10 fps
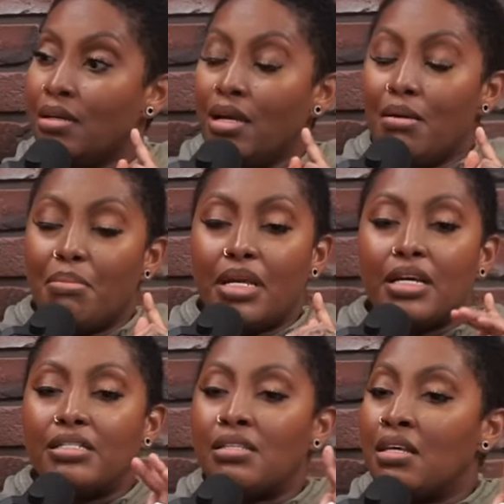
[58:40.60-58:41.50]
mm-hmm.
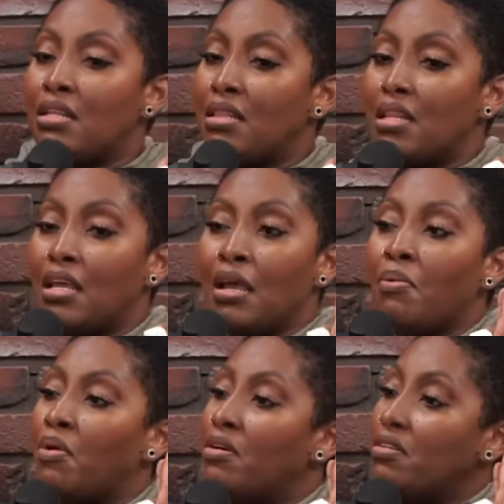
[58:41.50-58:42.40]
because then it
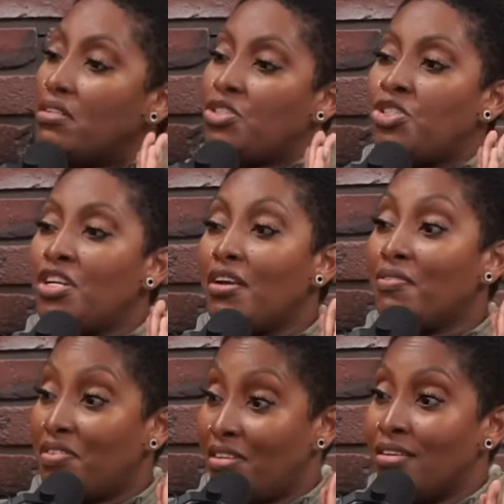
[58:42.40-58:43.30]
would
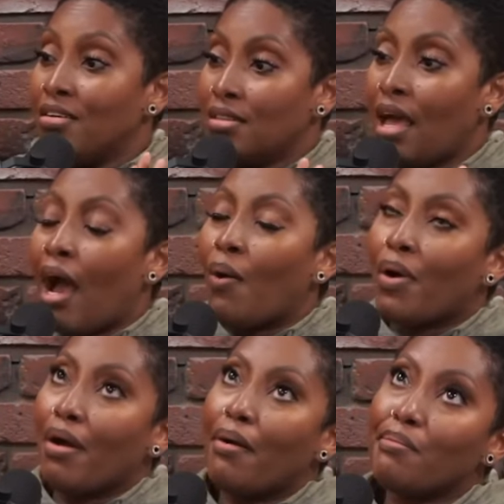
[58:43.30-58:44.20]
shift yeah. the
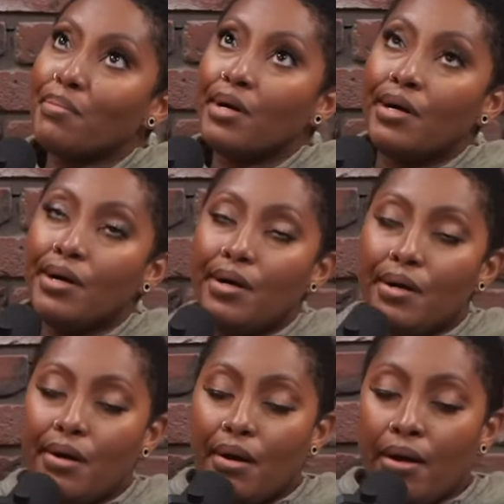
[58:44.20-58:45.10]
outcome.
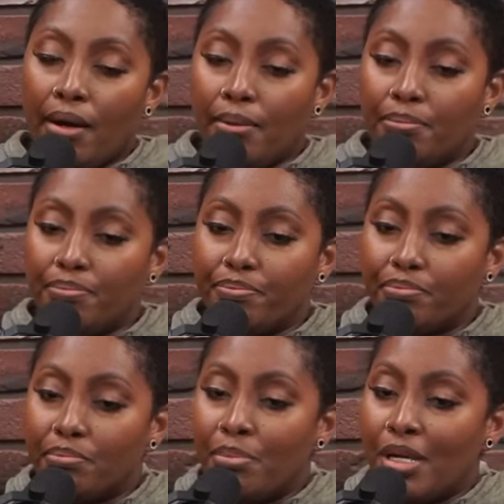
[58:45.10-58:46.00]
Mm-hmm. Um,
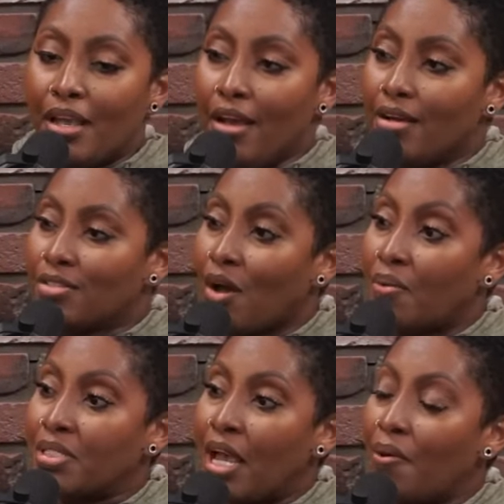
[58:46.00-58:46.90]
but yeah, so I
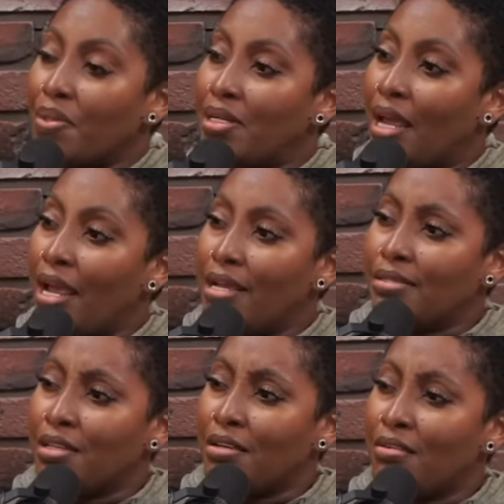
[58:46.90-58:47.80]
was counting the
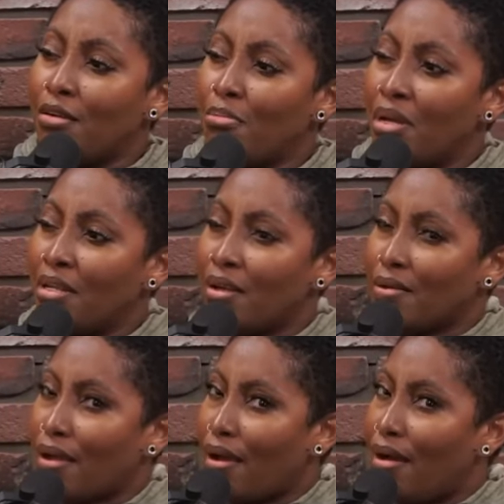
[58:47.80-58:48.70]
days. She ended up being there like